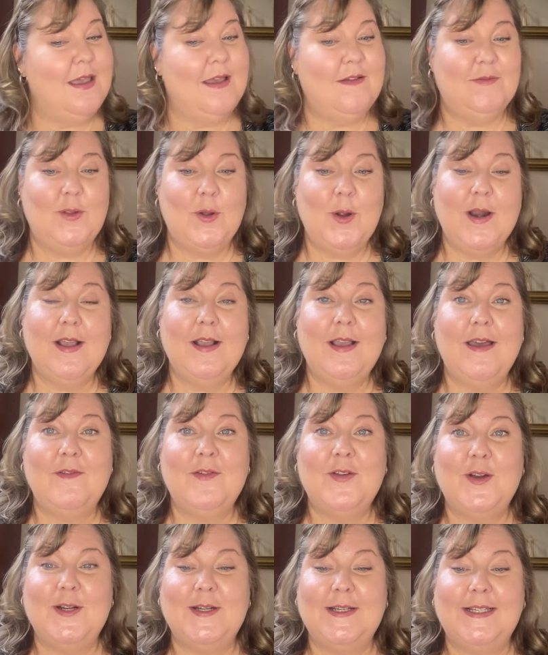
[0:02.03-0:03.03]
Florida
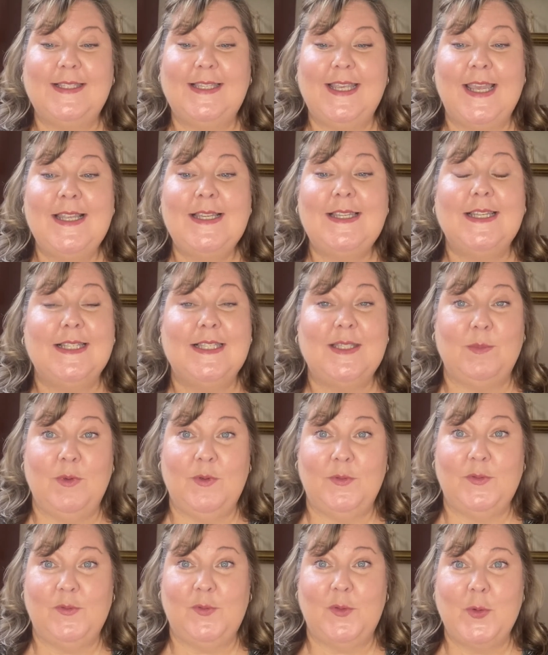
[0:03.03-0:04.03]
Governor DeSantis
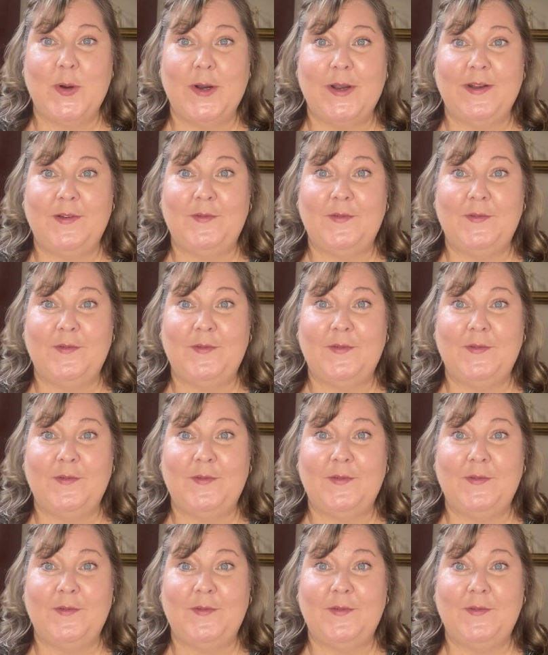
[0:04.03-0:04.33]
moves Florida